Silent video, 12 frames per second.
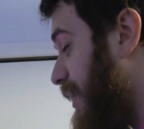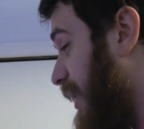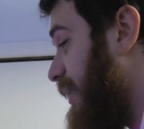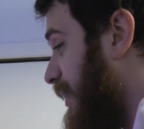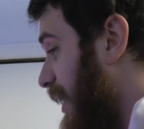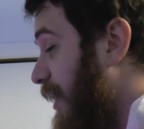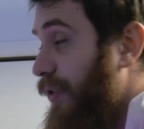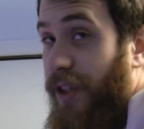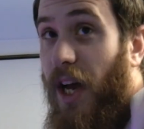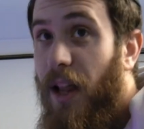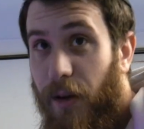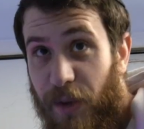does sound
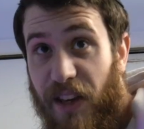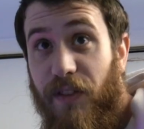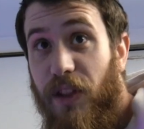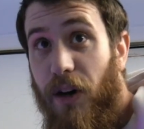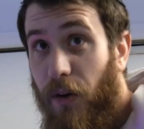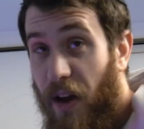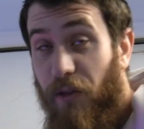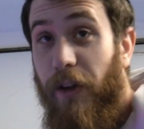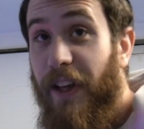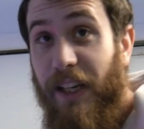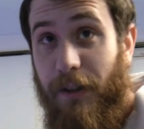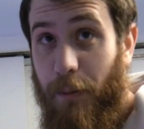solemn even though
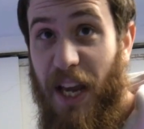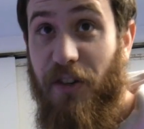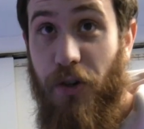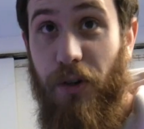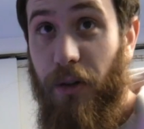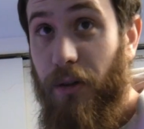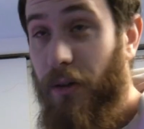everything is major.